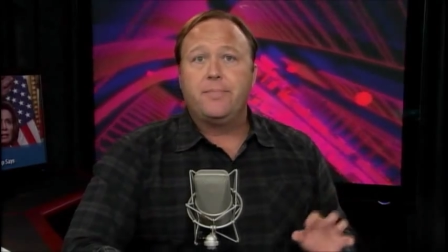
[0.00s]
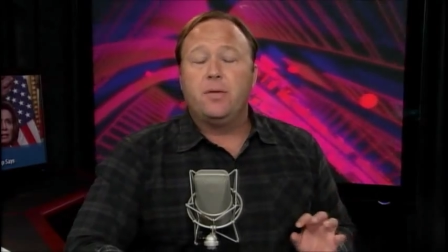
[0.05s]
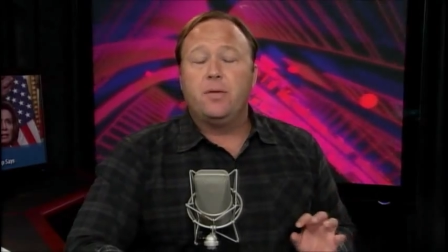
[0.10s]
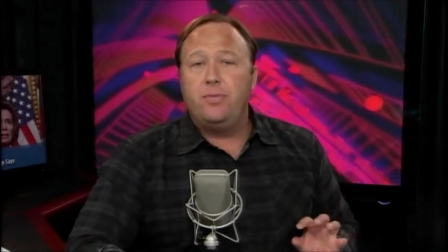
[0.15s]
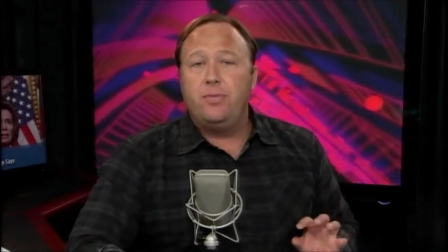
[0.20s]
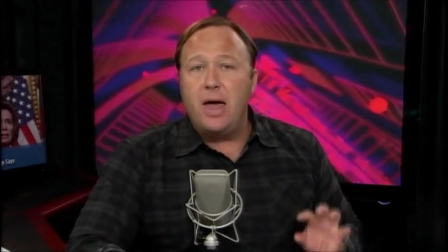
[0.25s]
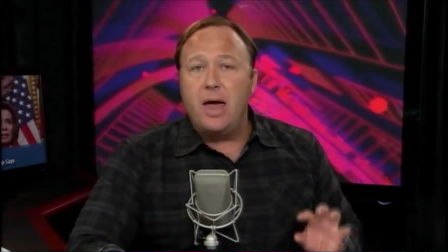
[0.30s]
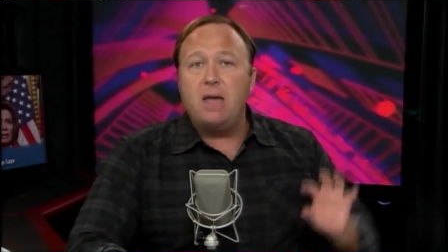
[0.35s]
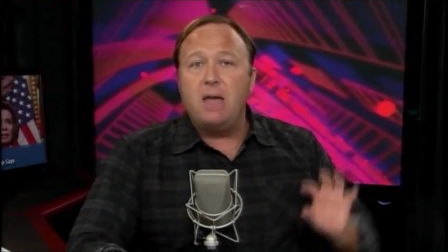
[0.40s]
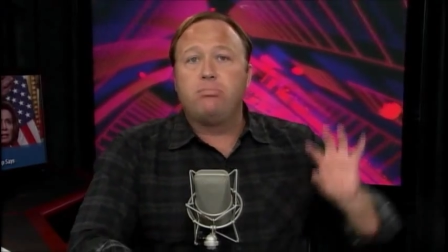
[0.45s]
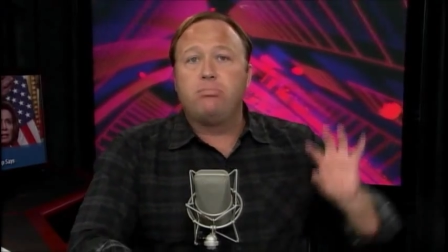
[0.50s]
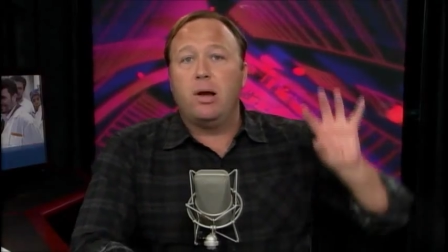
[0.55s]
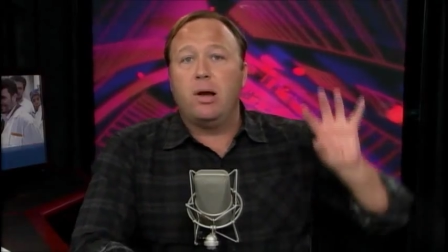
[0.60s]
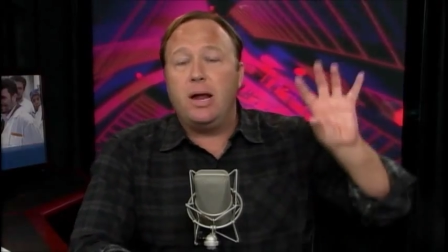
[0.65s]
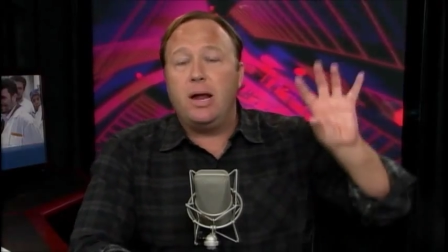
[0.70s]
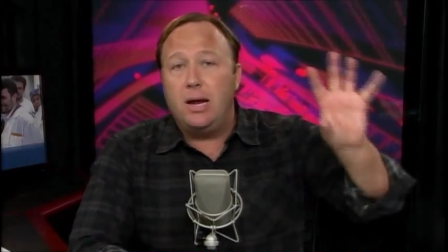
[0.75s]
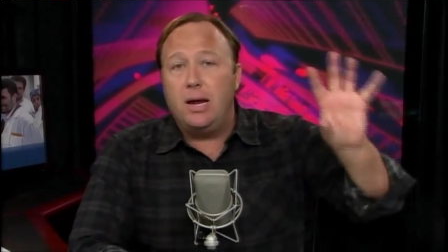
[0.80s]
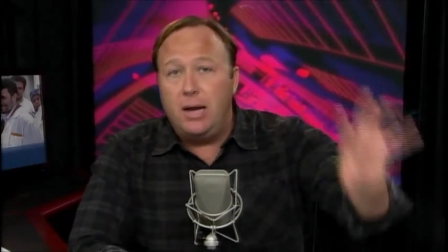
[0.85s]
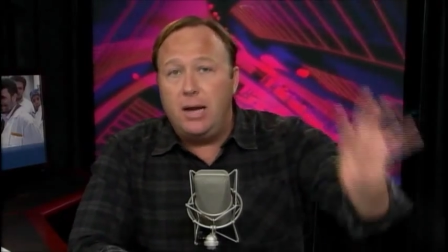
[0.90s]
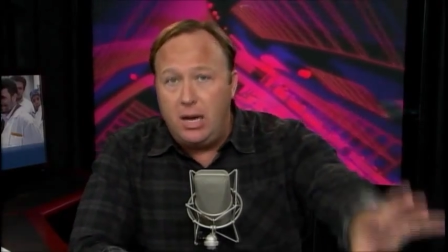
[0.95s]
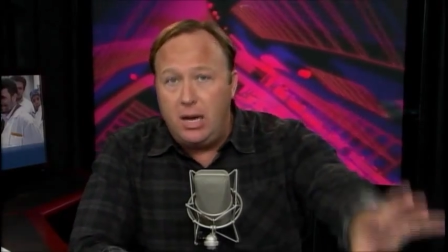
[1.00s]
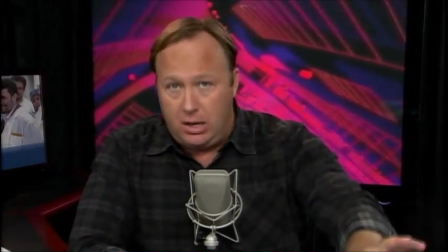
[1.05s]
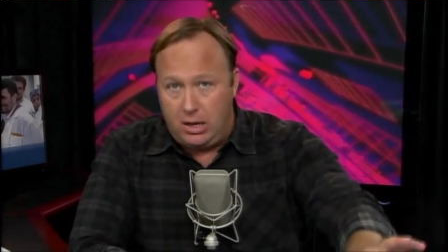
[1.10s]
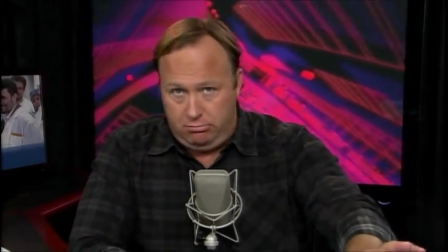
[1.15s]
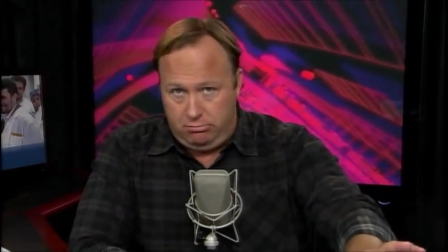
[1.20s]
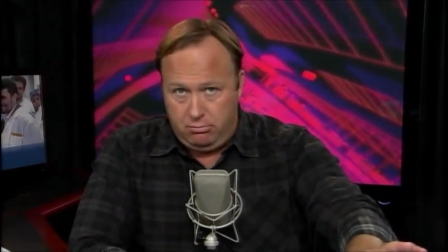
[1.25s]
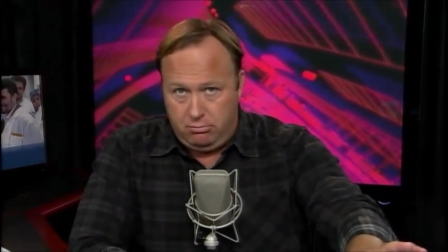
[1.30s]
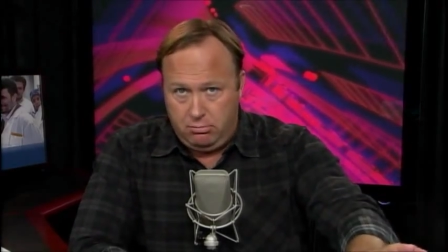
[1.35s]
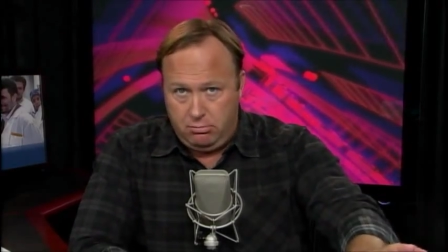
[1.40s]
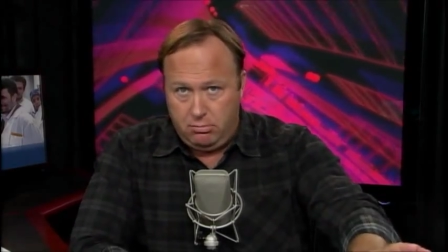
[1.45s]
They bring it
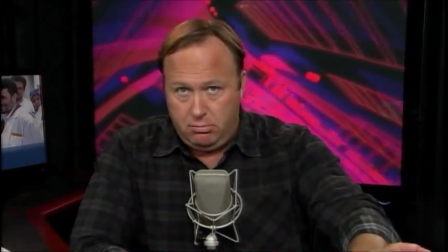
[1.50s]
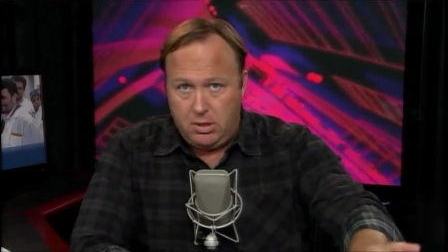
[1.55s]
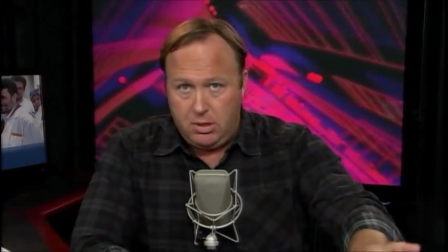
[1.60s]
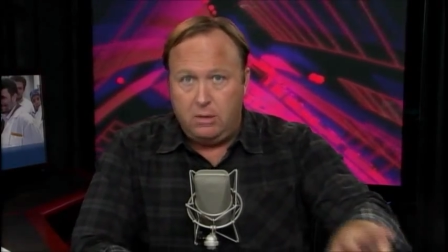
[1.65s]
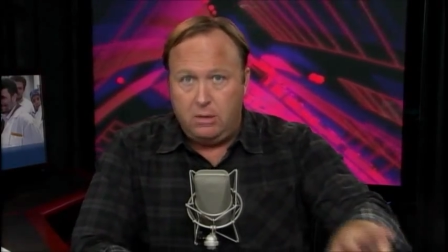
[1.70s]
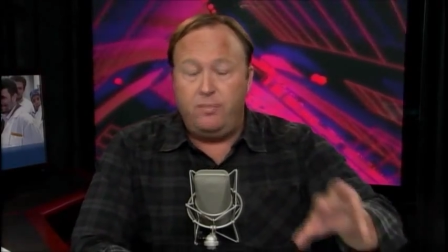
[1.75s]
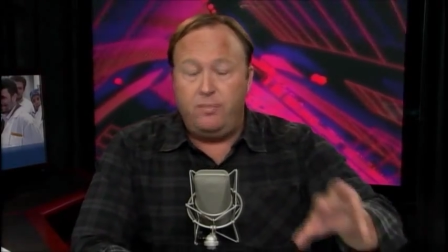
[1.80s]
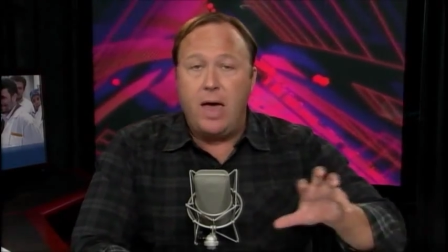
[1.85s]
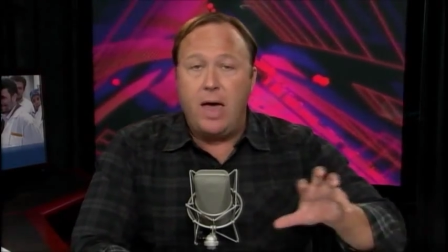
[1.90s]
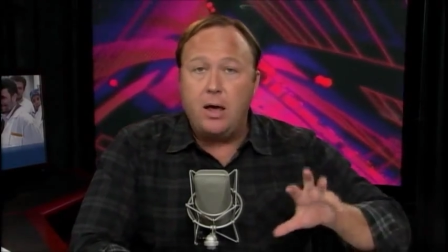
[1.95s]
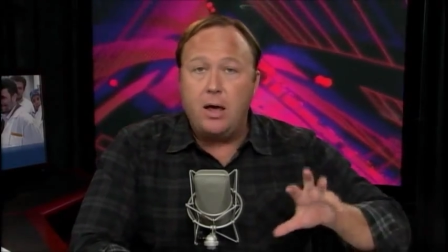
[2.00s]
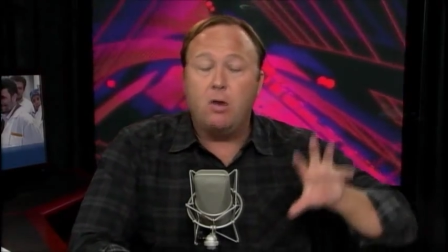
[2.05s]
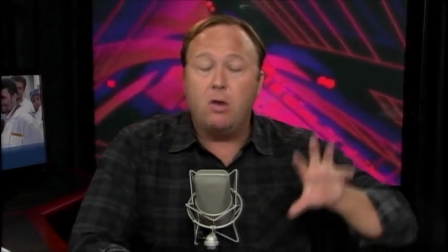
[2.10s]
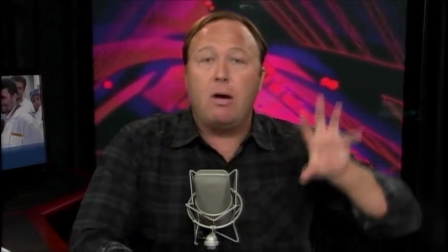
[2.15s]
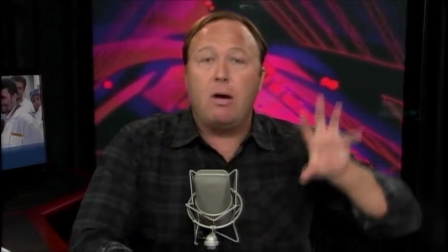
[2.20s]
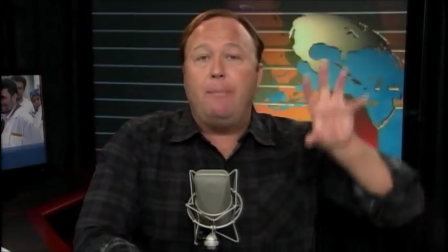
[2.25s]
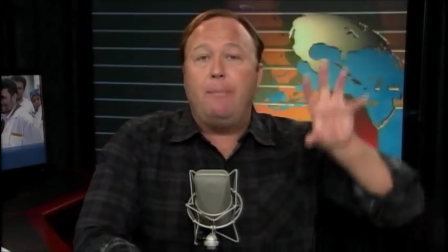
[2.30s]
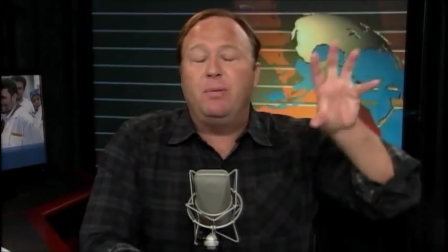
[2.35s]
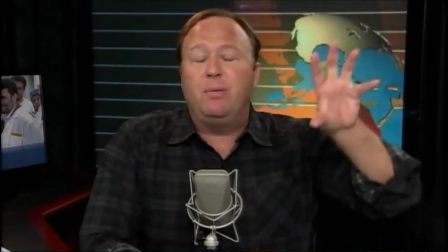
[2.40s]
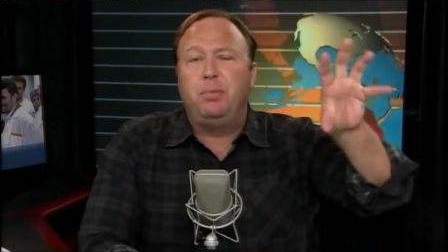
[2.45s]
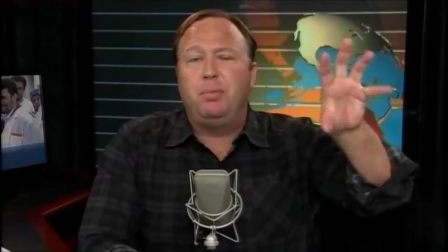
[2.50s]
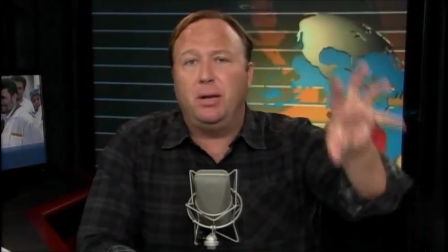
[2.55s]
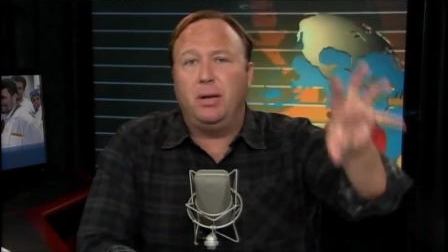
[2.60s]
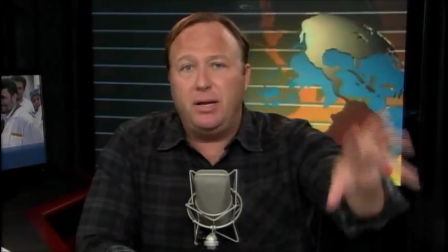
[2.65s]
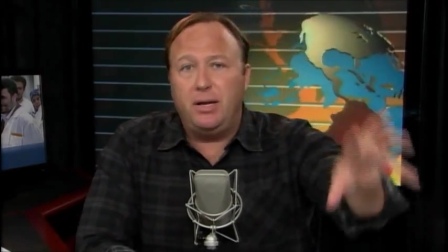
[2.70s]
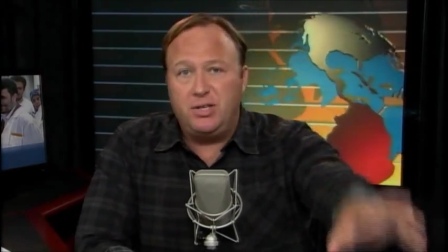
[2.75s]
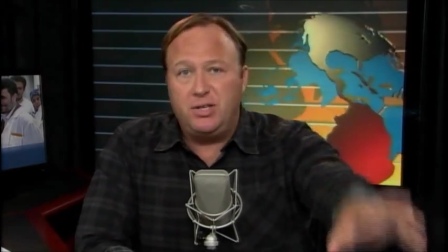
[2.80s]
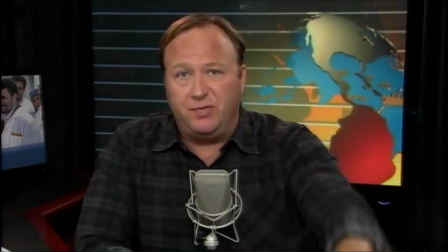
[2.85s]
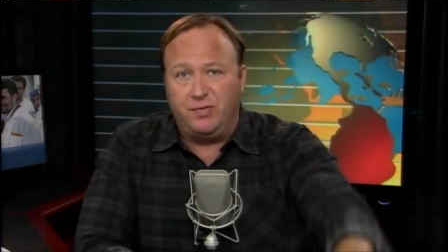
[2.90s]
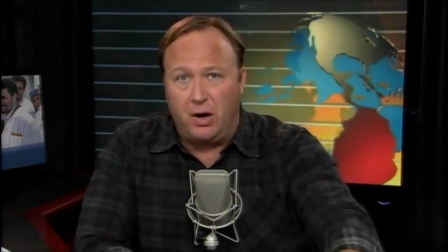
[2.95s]
in. They corrupt the
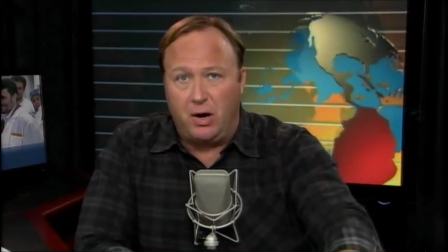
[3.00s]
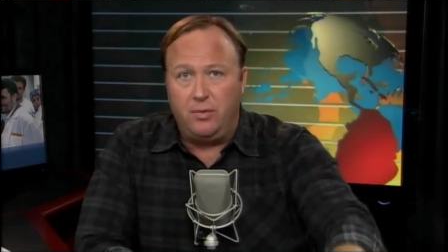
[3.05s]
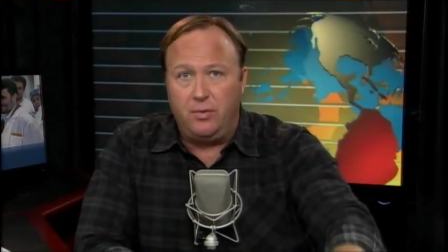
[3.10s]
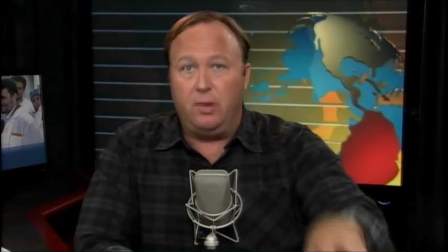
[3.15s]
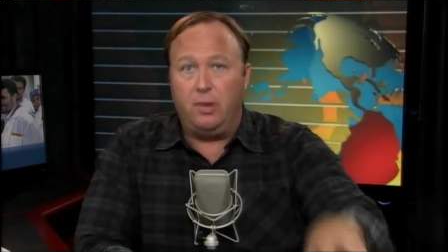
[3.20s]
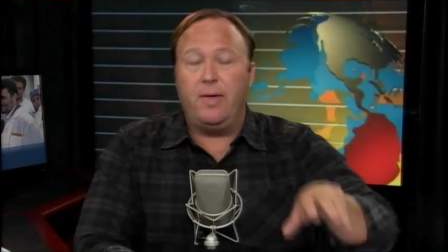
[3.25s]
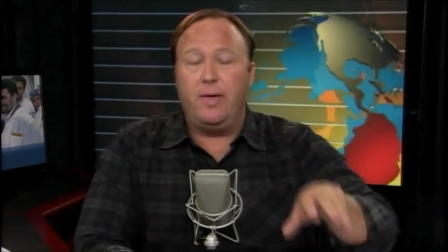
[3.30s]
police further.